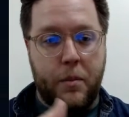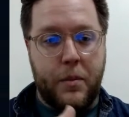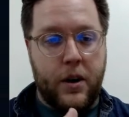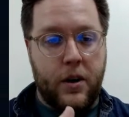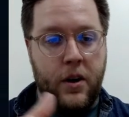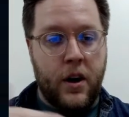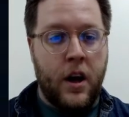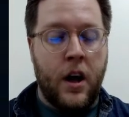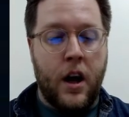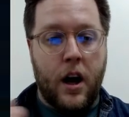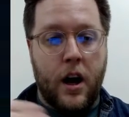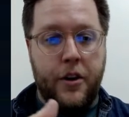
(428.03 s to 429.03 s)
beer
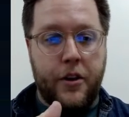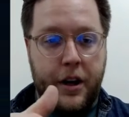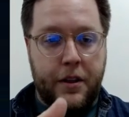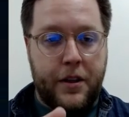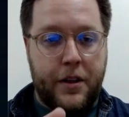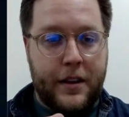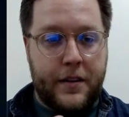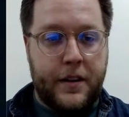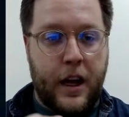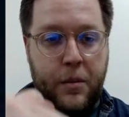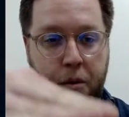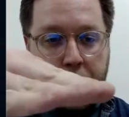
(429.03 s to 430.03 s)
underneath that
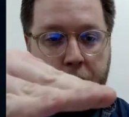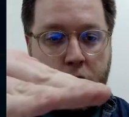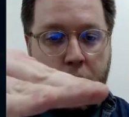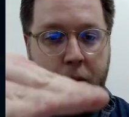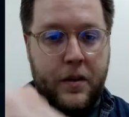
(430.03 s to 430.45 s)
stable foam.